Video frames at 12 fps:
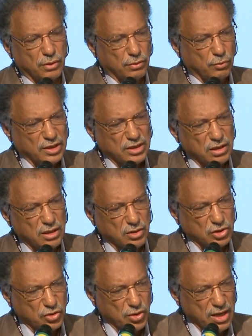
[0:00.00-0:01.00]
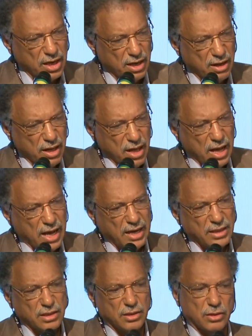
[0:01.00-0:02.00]
Western Australia,
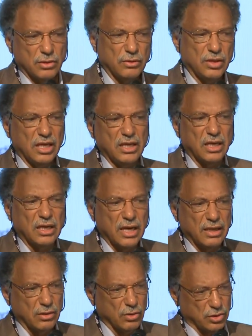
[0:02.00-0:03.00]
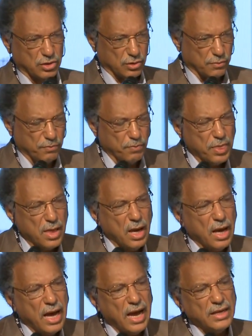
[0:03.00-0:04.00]
and they decline also.
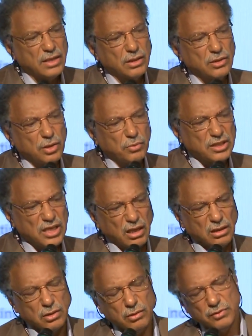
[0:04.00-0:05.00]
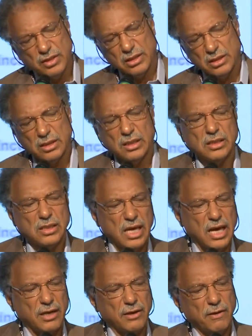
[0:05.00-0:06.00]
And the result of this is
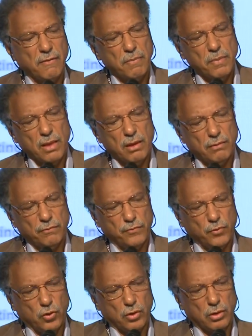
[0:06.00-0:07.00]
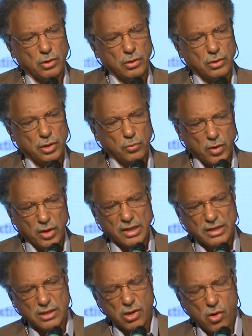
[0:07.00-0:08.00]
that for the world
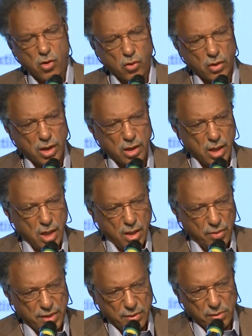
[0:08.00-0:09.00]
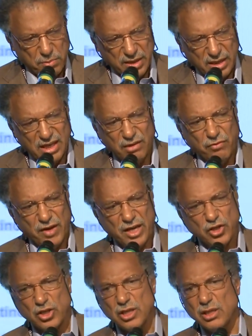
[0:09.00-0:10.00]
as a whole, there will be
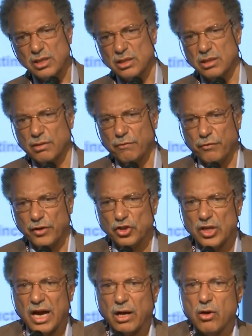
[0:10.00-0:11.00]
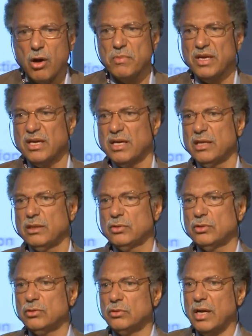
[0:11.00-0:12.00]
invasions, fish are coming into
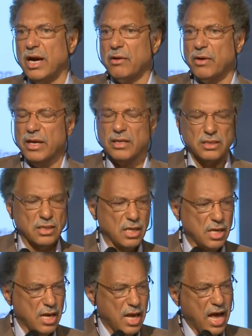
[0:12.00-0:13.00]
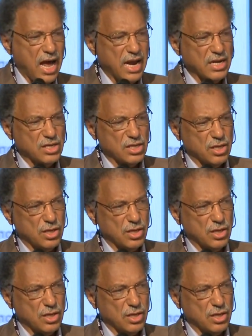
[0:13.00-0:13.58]
new areas, and